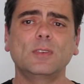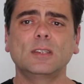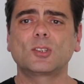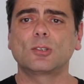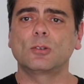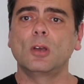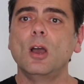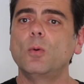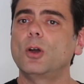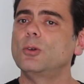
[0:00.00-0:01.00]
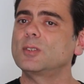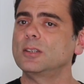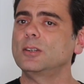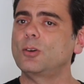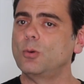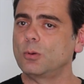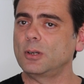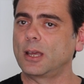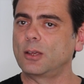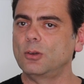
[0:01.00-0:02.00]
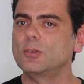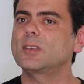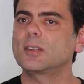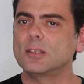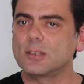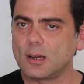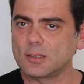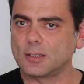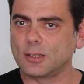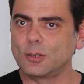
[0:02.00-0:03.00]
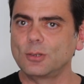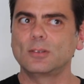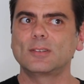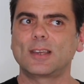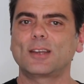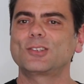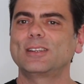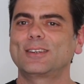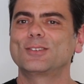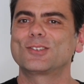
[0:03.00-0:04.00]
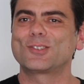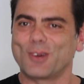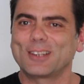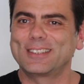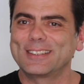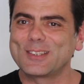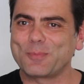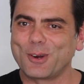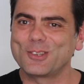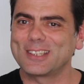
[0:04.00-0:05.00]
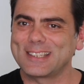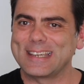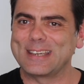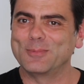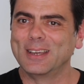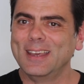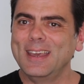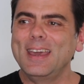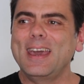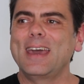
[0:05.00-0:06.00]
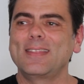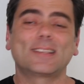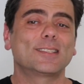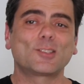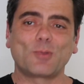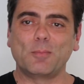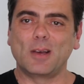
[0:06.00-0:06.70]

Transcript: into, well, who's going to coordinate? Who's the conductor? Who's actually constructing this project team? And that's the Scrum